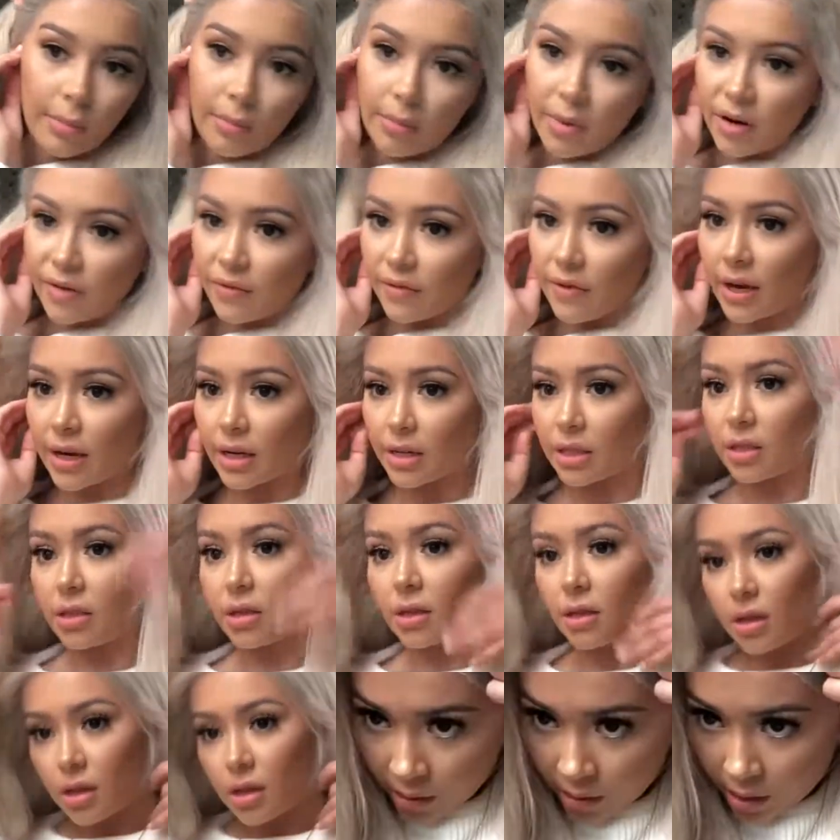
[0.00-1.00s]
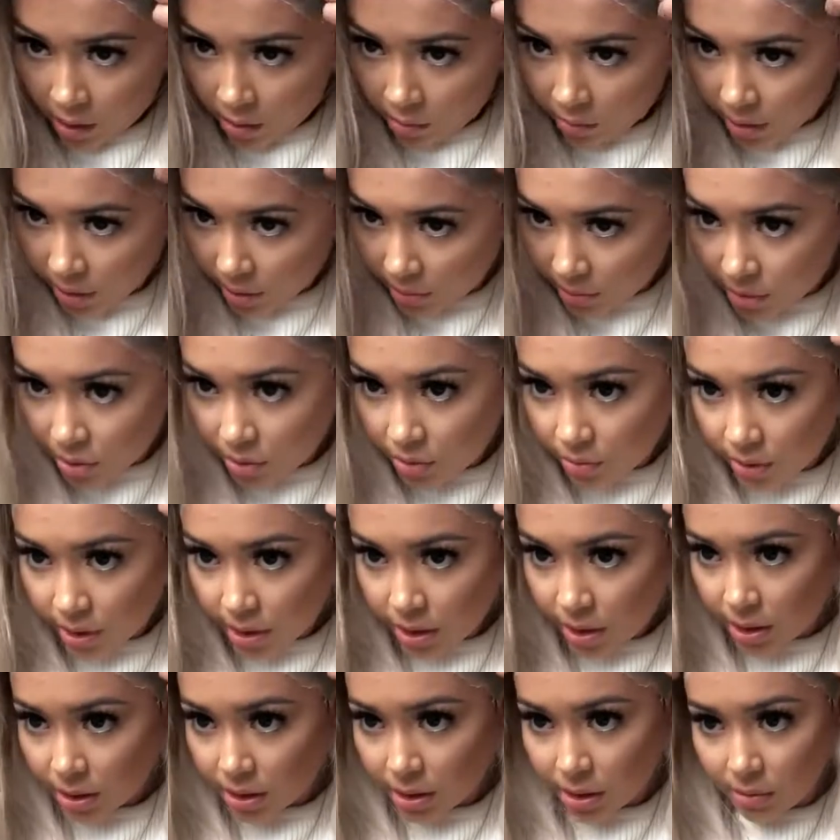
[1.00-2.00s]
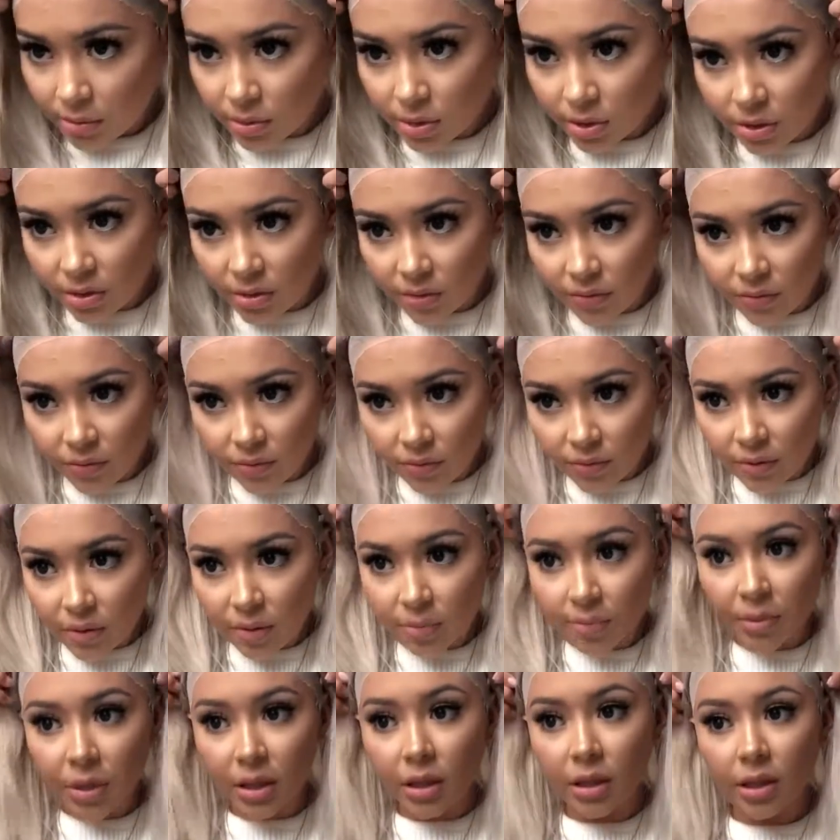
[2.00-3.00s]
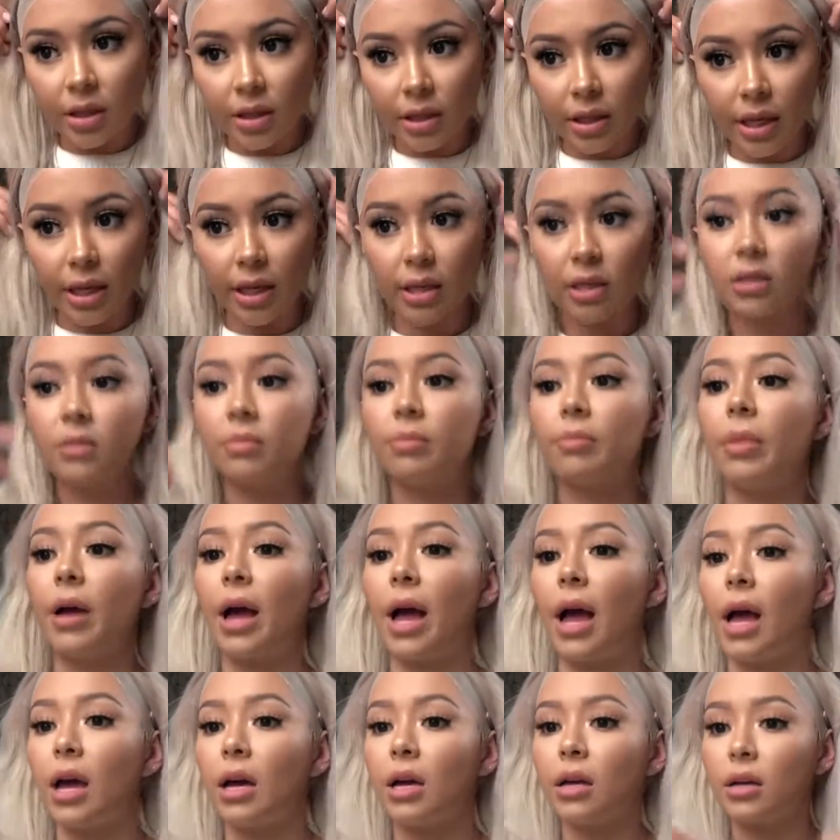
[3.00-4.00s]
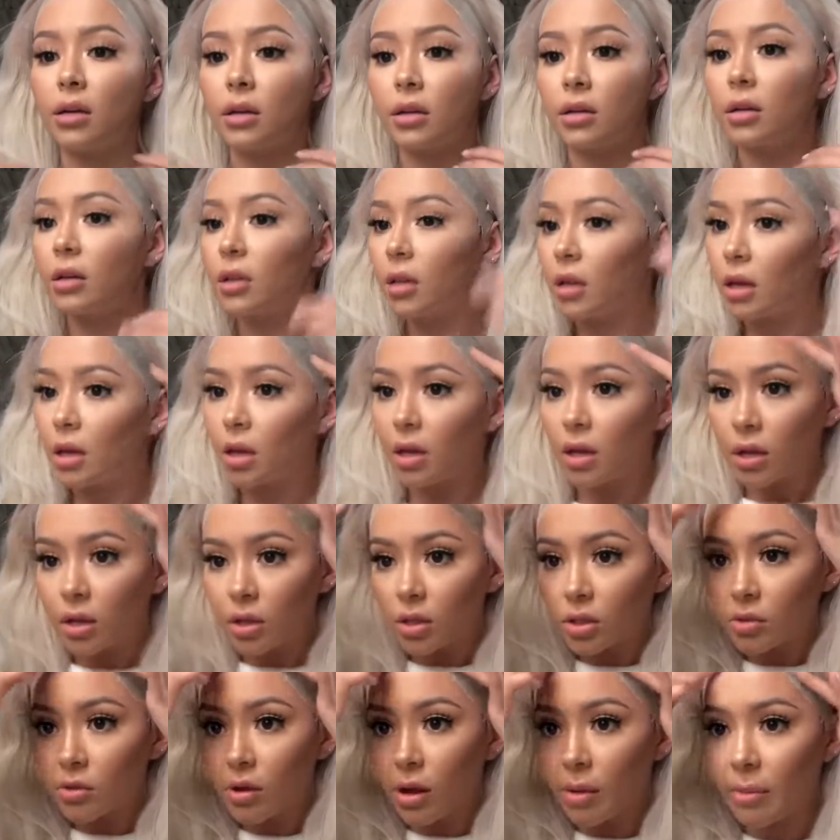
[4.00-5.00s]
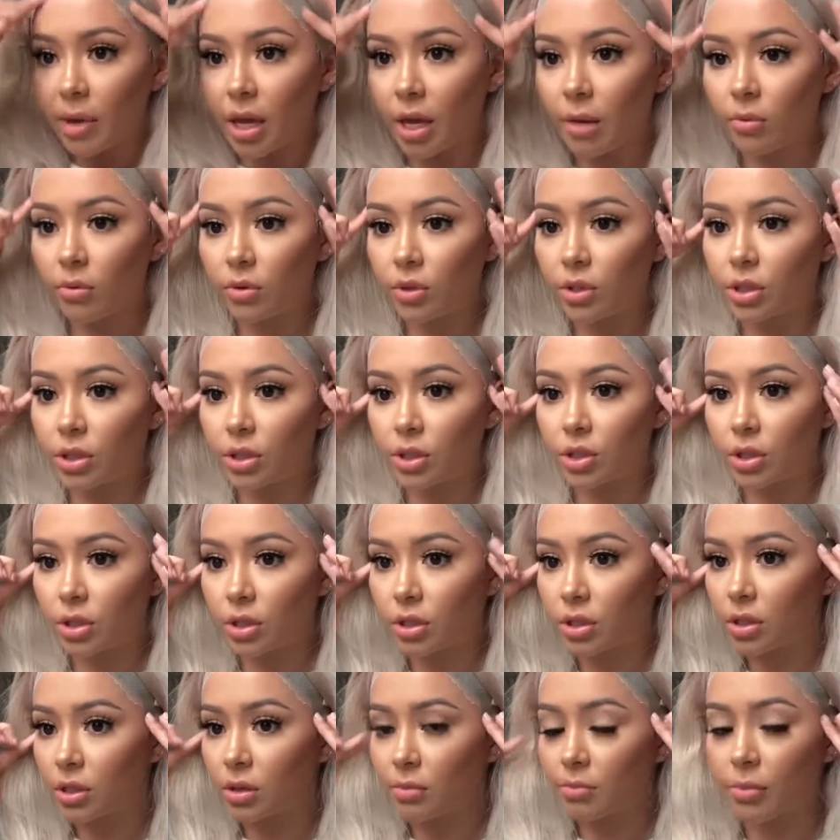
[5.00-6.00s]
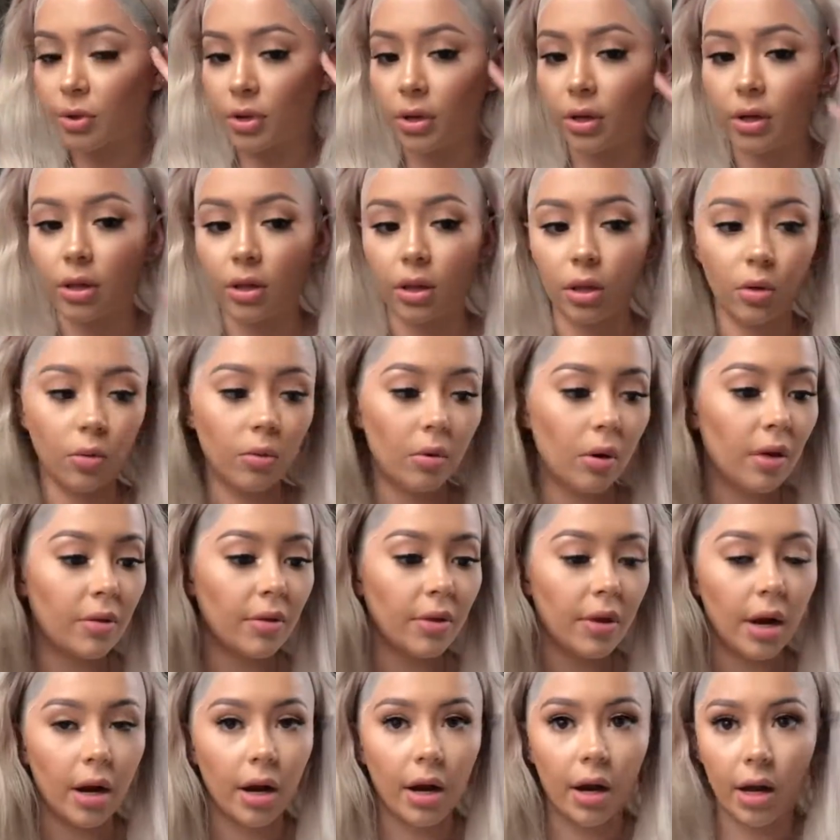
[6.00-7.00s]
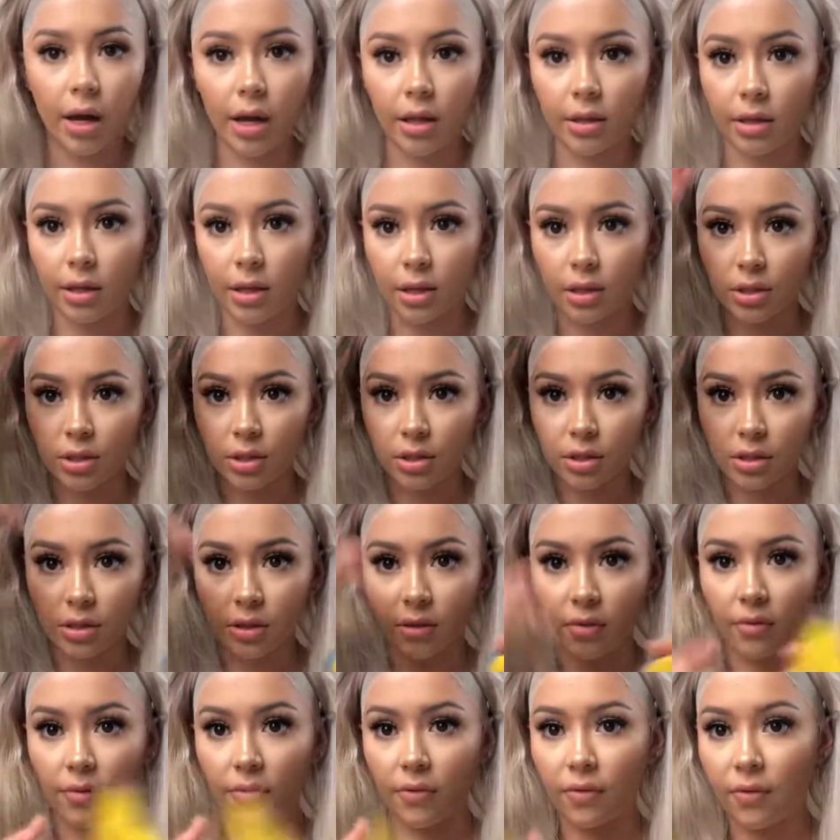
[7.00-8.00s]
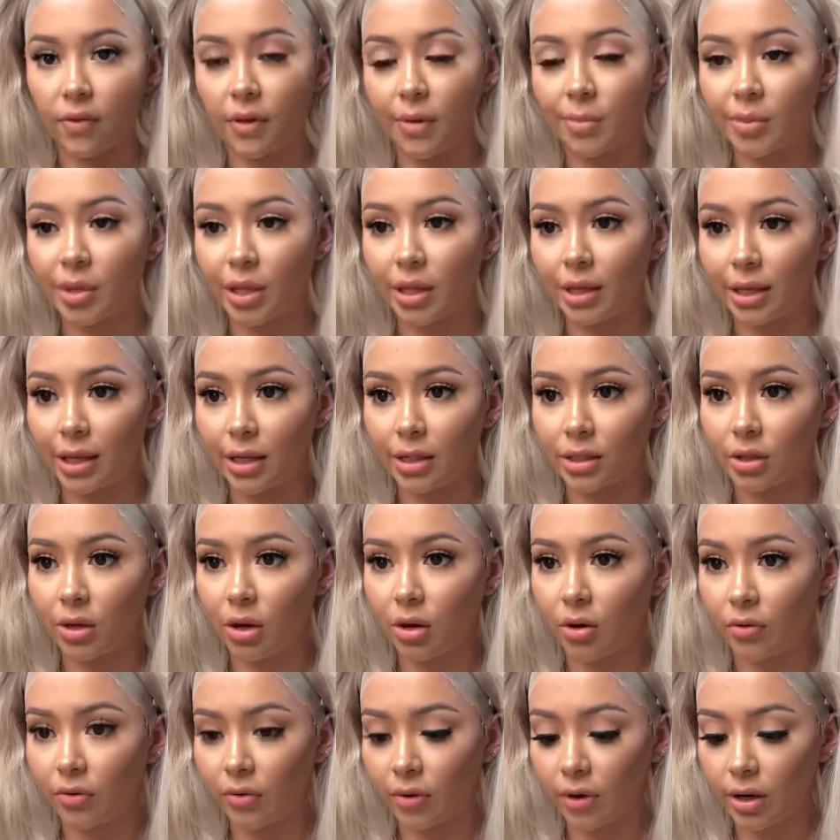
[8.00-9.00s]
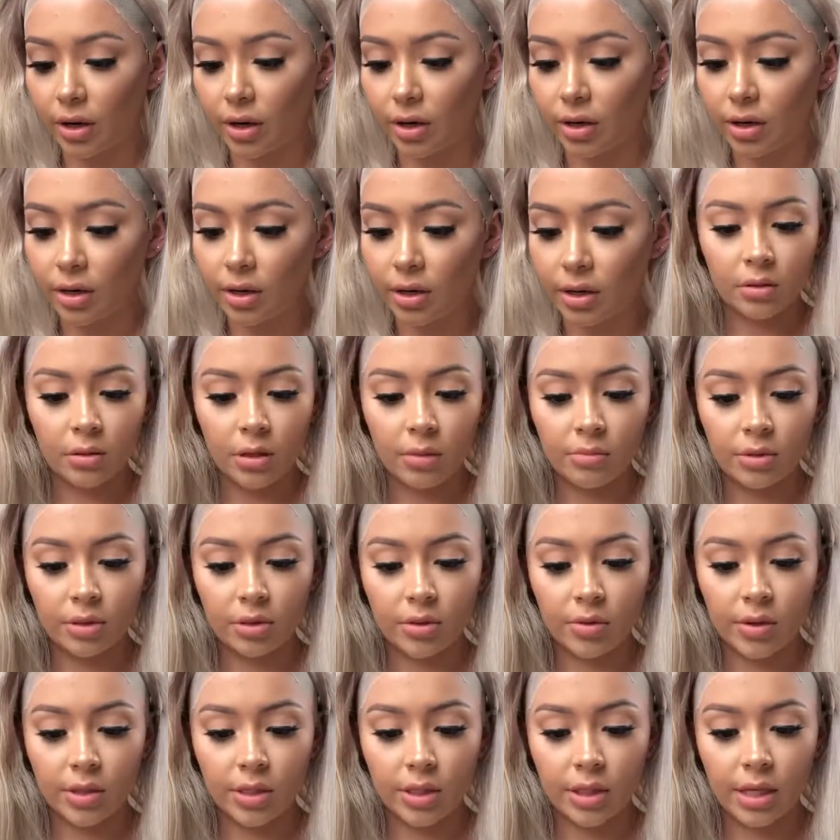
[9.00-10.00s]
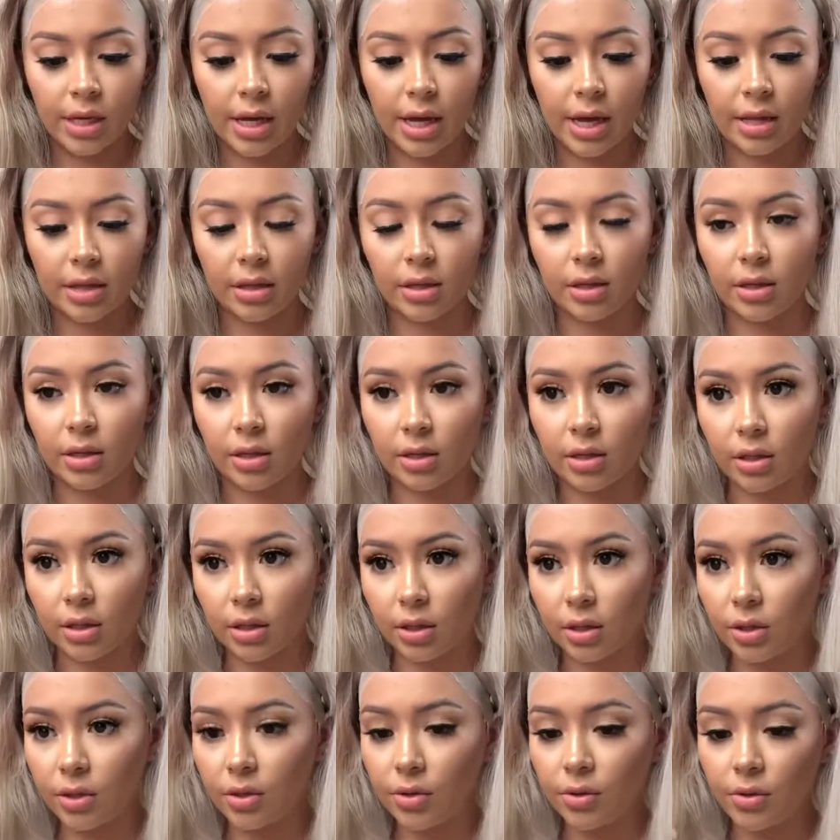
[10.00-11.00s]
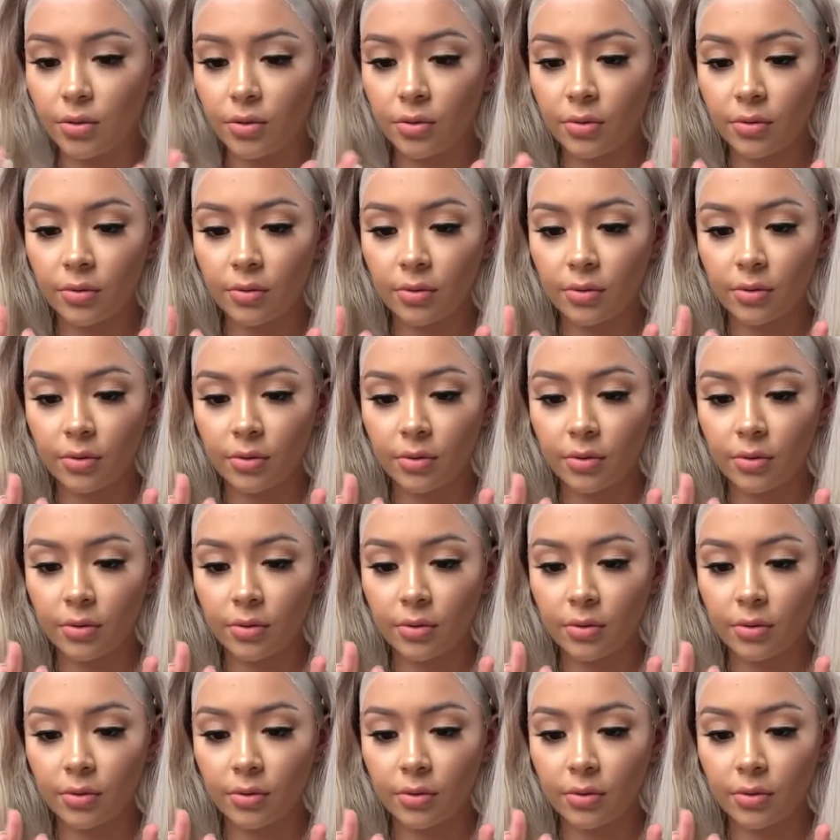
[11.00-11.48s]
Perfect. Now what I'm doing is I'm just flipping the lace back, so I'm able to just put glue on there and then just flip the lace over. So I'm just going to get the glue